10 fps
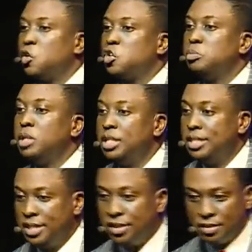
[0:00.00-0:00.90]
growth will be
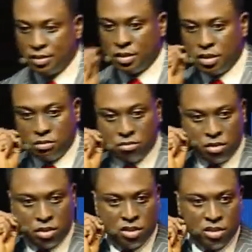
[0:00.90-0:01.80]
easy.
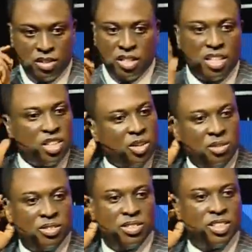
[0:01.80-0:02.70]

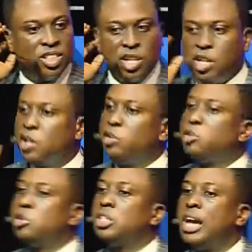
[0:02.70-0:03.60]
No.
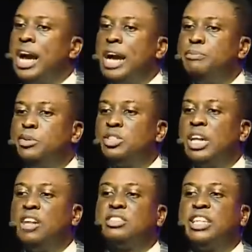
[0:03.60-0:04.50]
Growth happens
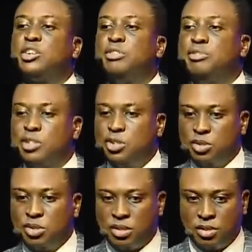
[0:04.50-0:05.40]
outside comfort
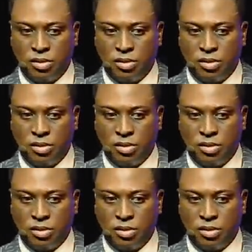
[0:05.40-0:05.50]
zones.